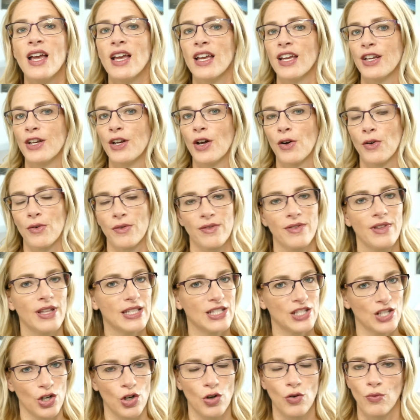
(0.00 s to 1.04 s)
You know,
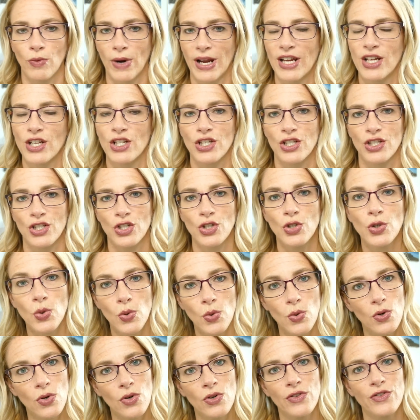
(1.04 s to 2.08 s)
it's a great
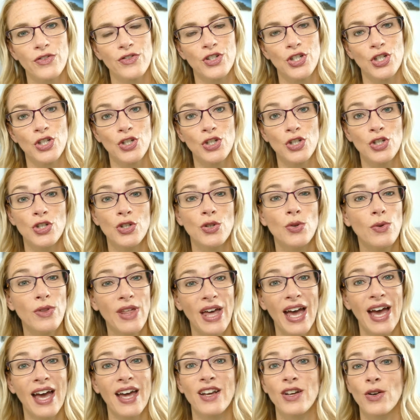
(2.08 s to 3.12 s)
tool to do
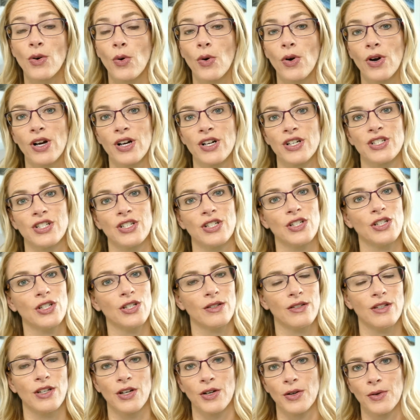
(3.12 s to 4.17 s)
that, or
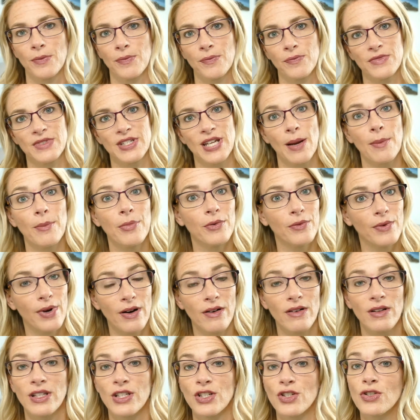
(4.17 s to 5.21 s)
to, you know,
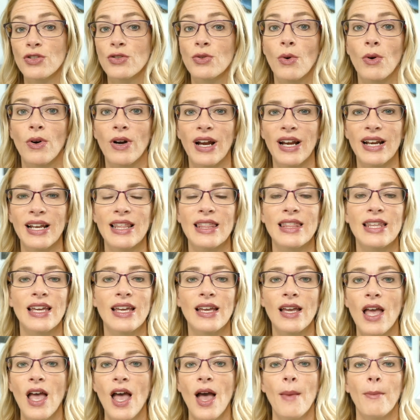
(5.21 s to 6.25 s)
temporarily store
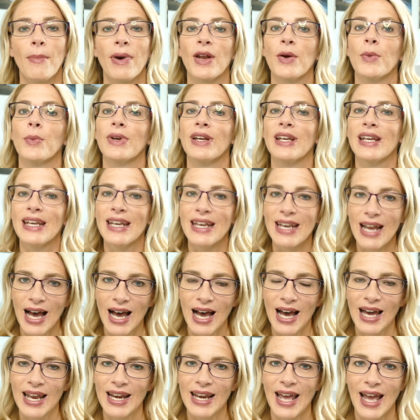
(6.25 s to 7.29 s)
anything, but I would
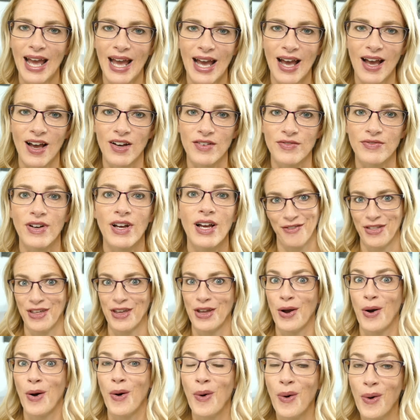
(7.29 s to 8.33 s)
not have
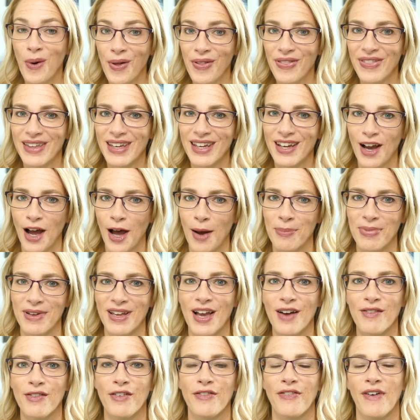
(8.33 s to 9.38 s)
the only copy
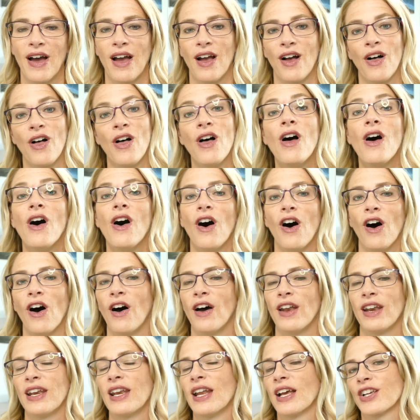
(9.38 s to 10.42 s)
of a file
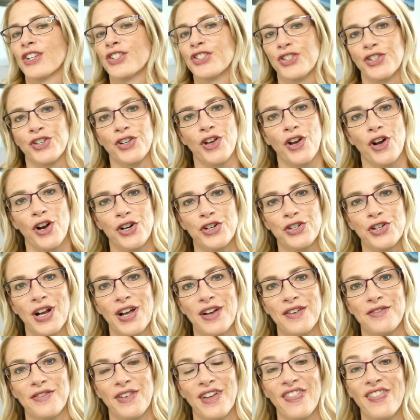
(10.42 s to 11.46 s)
on an external hard
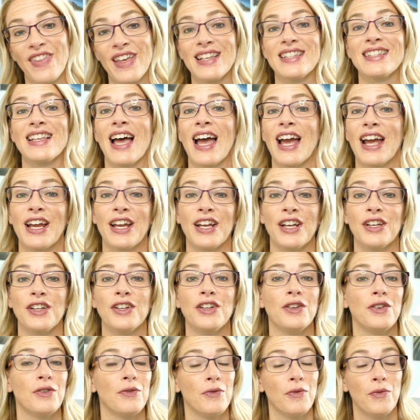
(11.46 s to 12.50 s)
drive unless I
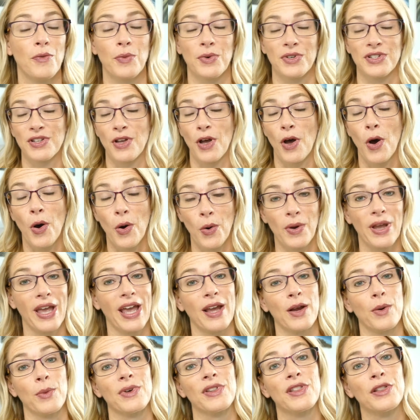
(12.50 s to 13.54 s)
was
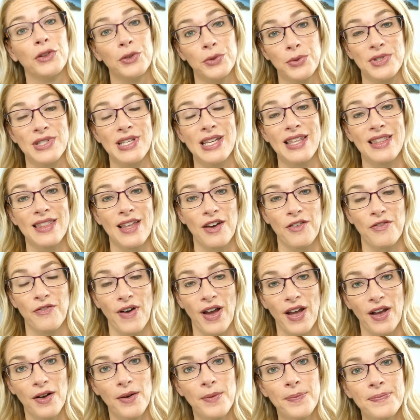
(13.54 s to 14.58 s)
okay with losing that
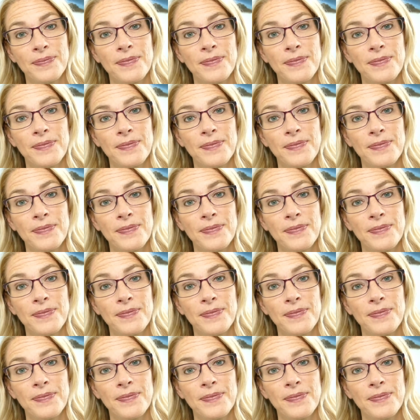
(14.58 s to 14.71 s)
file.